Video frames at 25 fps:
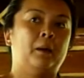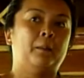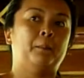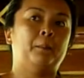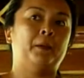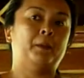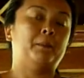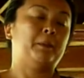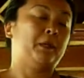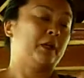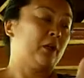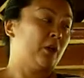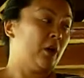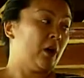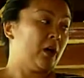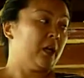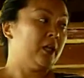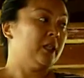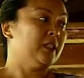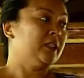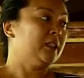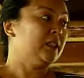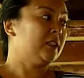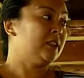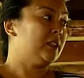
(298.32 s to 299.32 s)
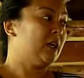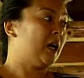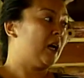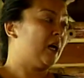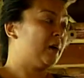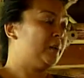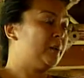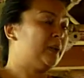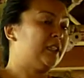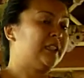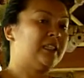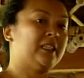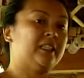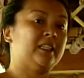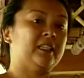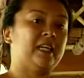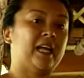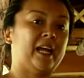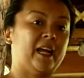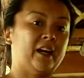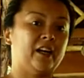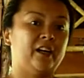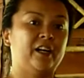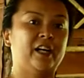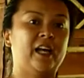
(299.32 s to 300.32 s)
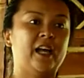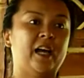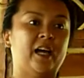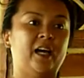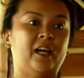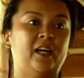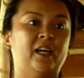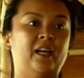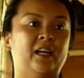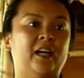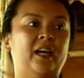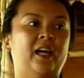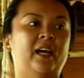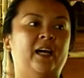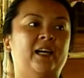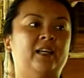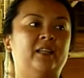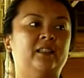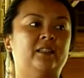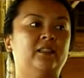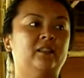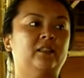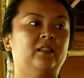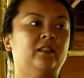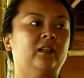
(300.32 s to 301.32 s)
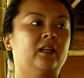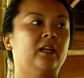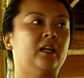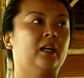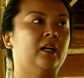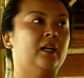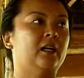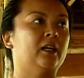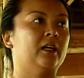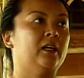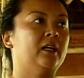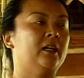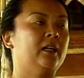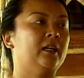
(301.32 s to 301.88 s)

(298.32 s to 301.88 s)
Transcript: But because this area had a